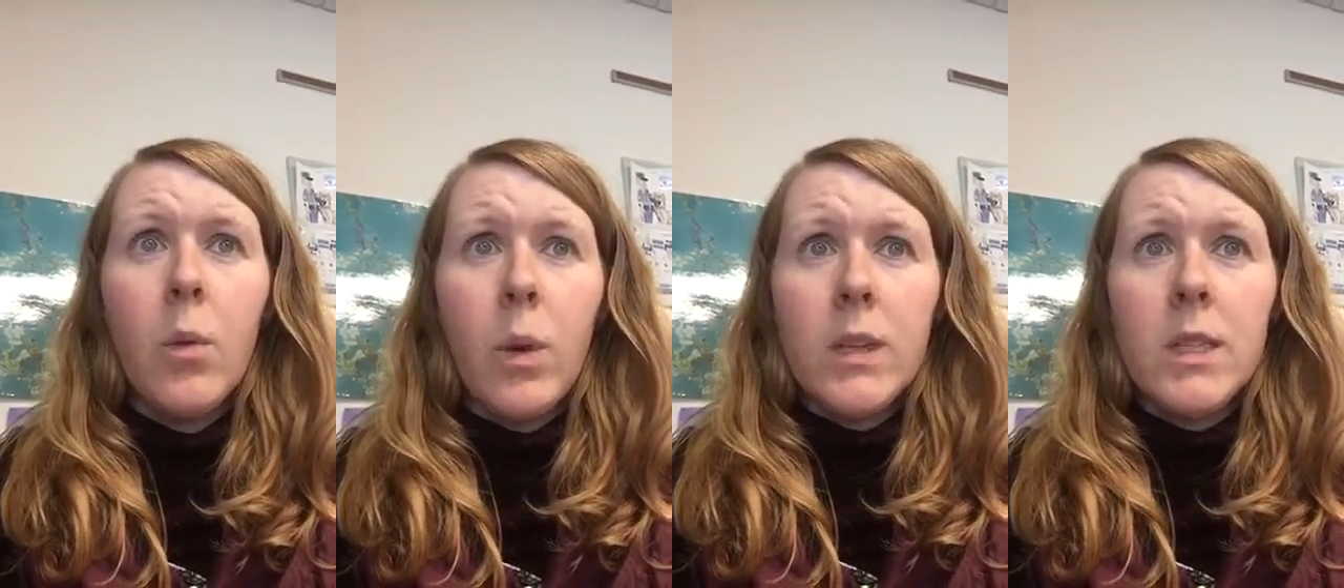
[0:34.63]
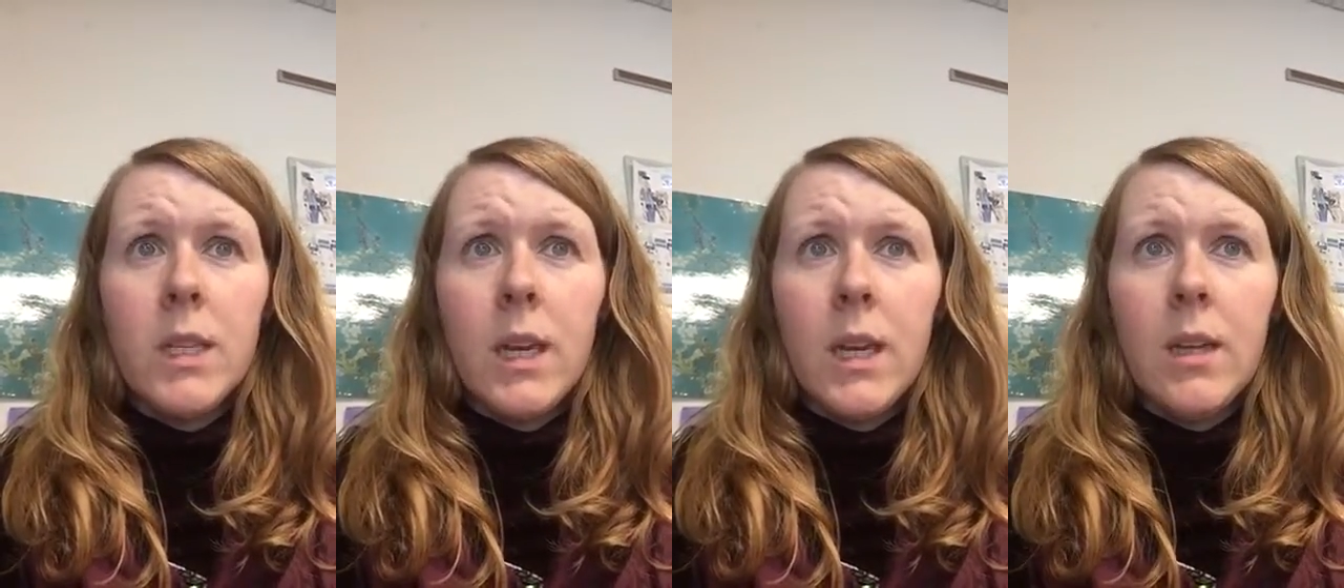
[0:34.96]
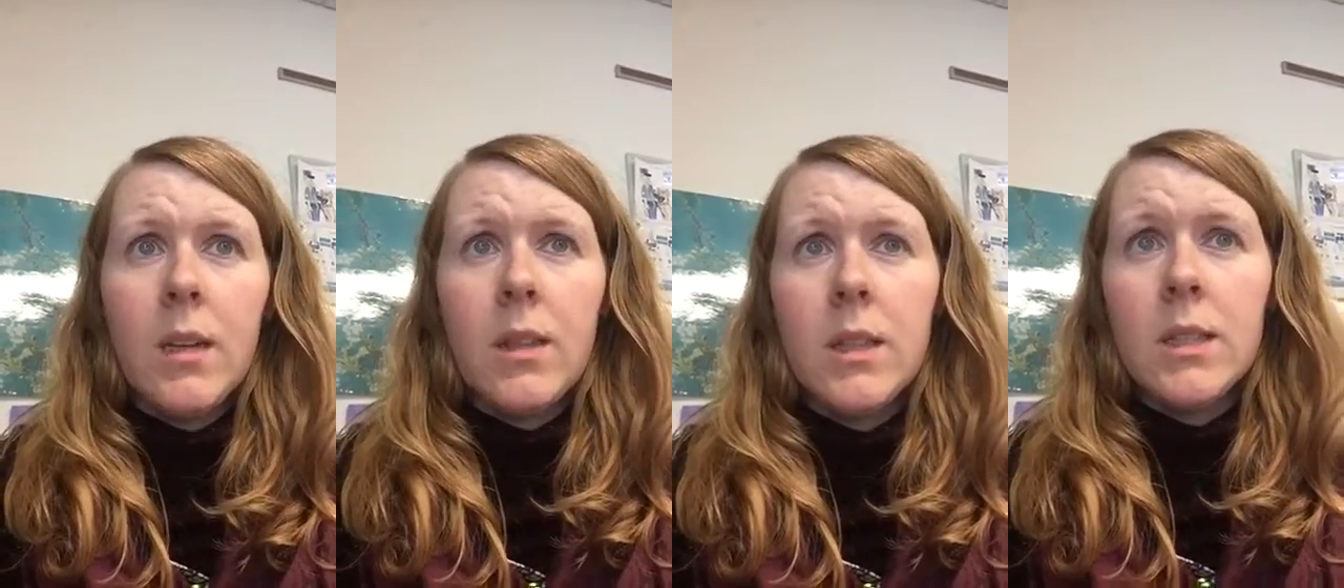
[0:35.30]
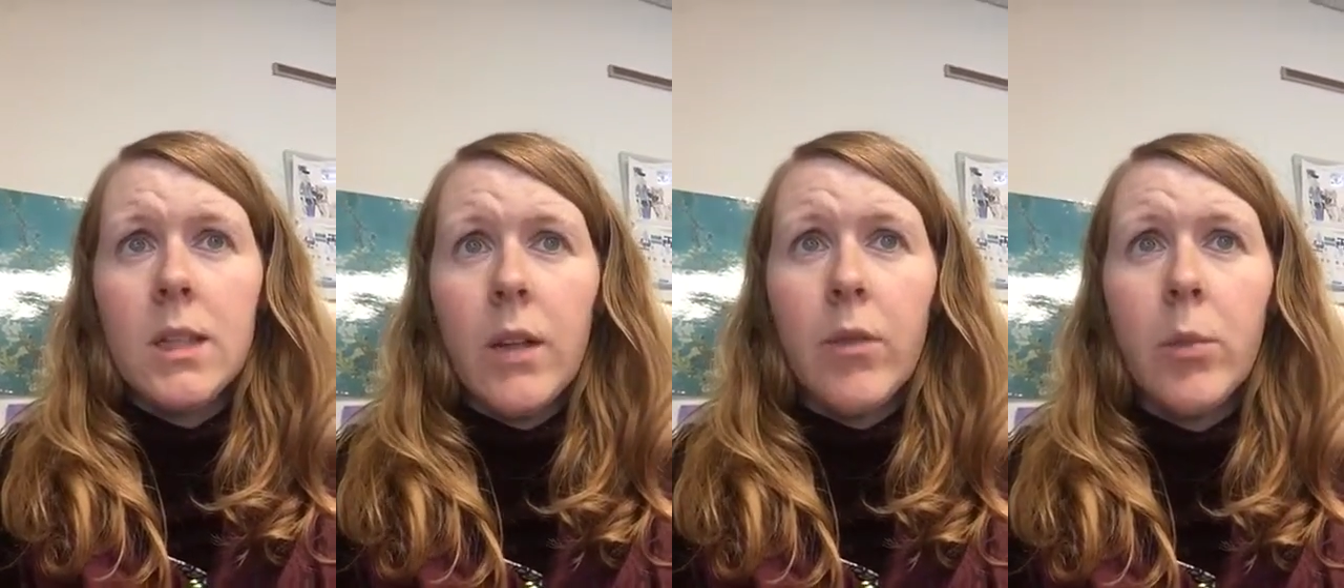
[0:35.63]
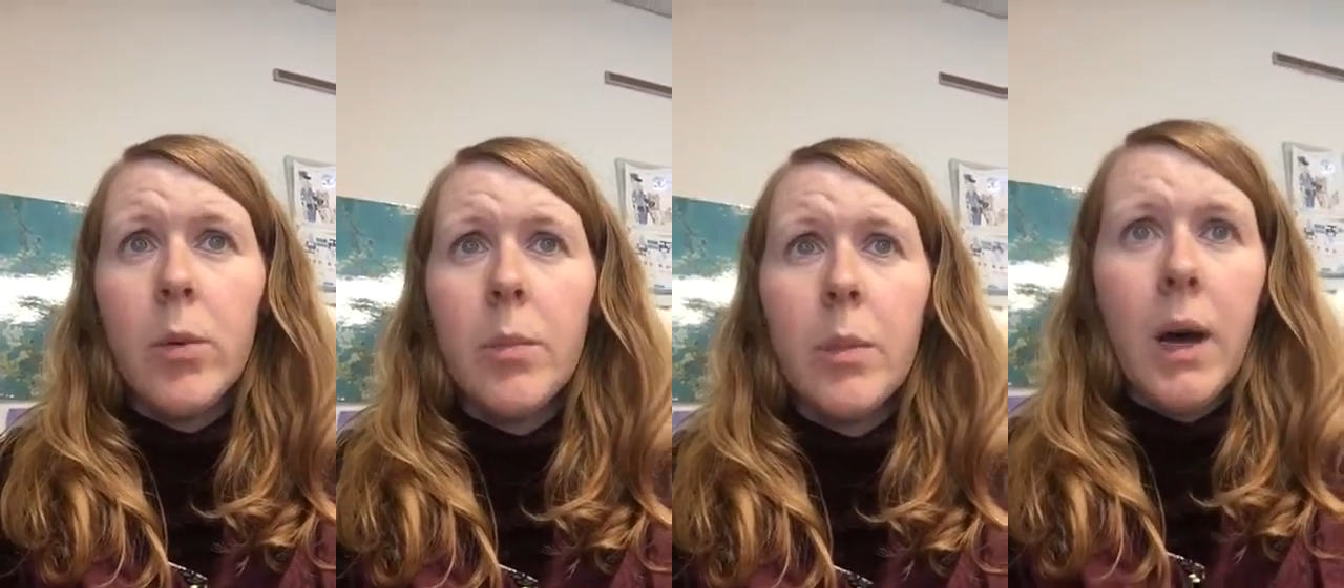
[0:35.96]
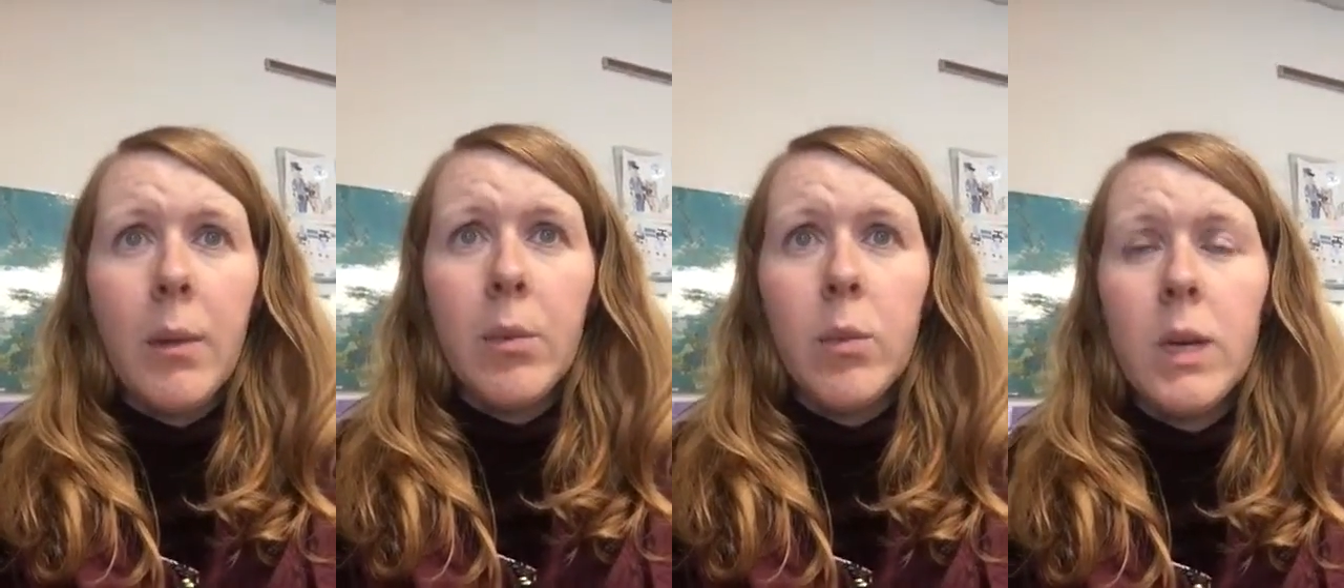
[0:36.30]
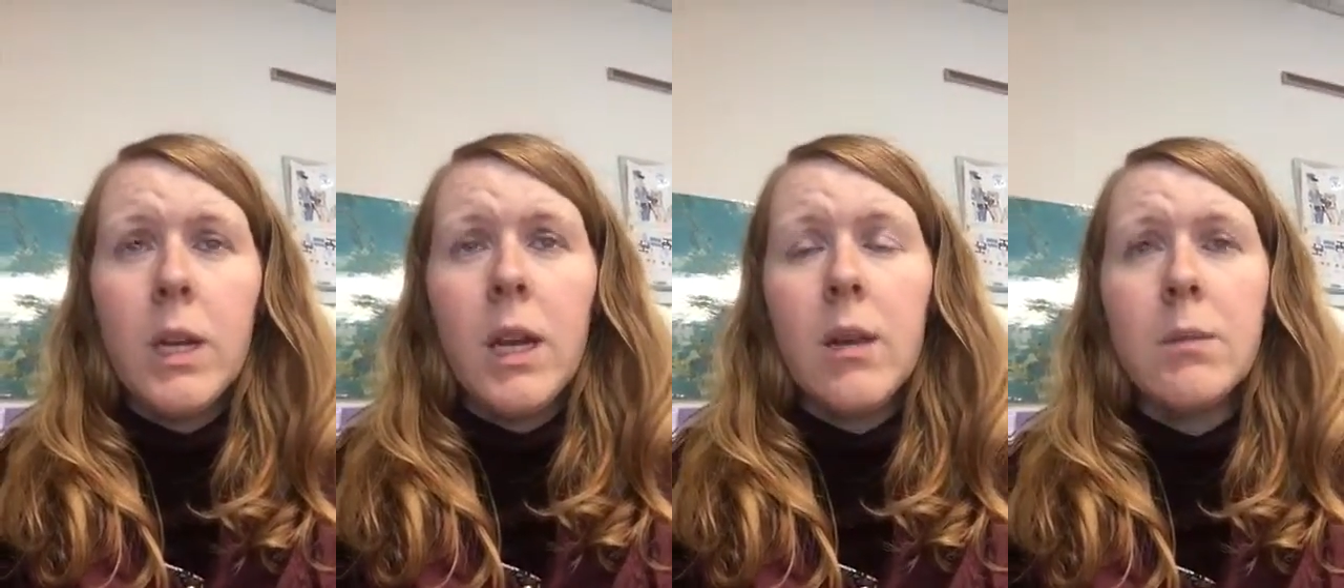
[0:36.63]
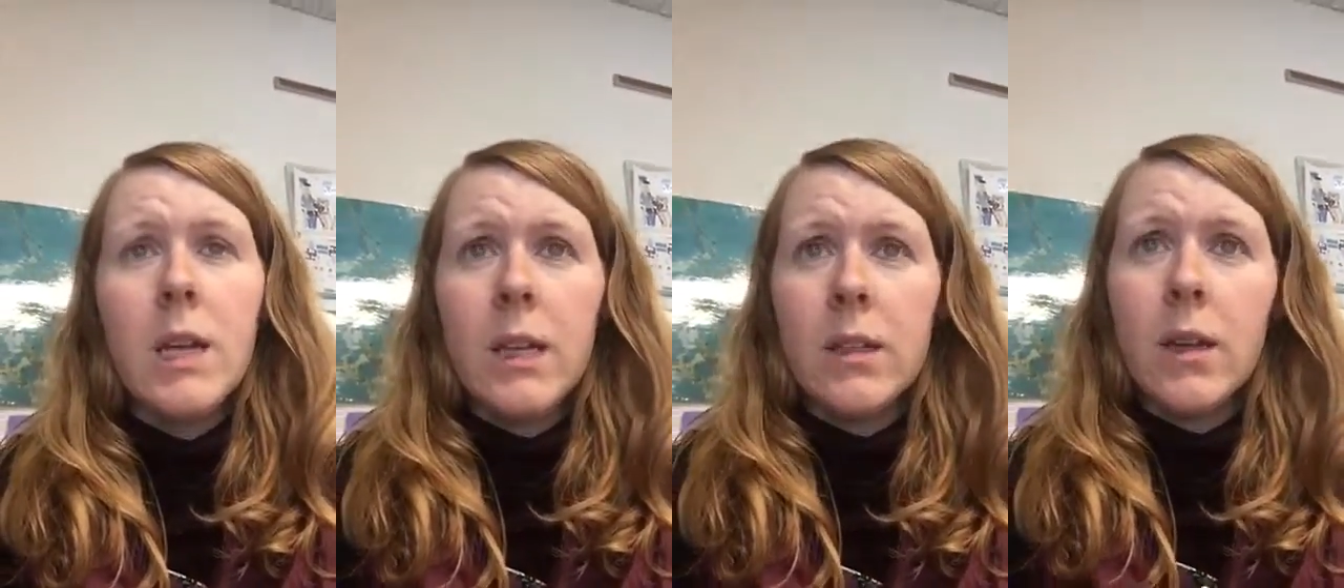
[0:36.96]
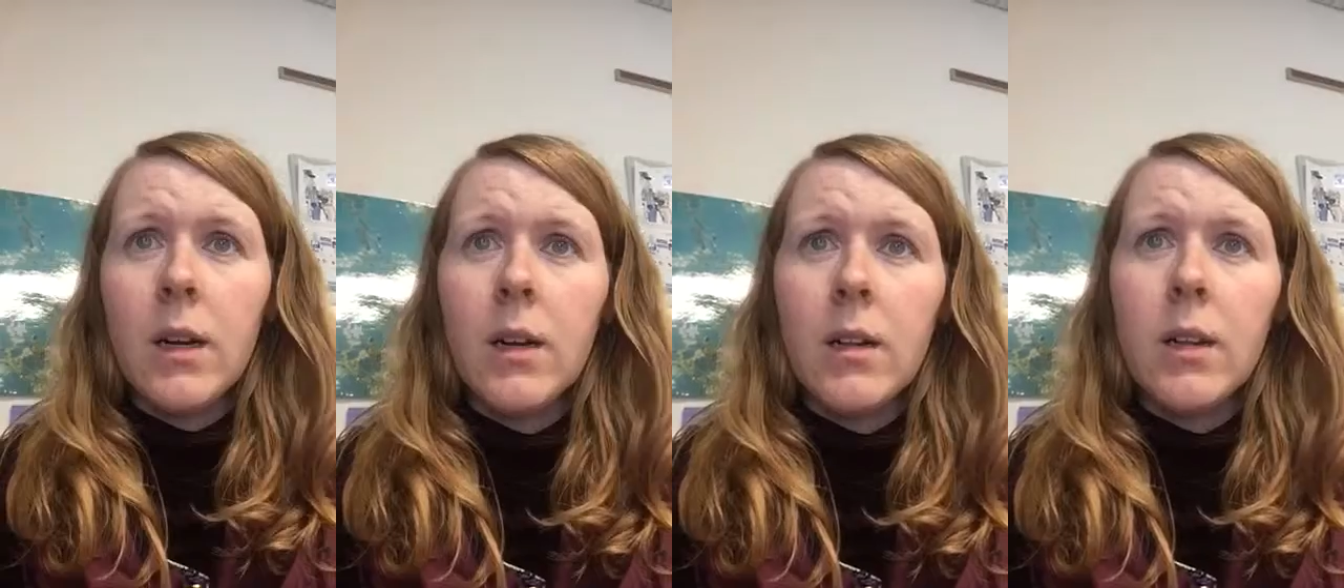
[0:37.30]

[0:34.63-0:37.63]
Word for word: Once again, this lovable pup we named Edgar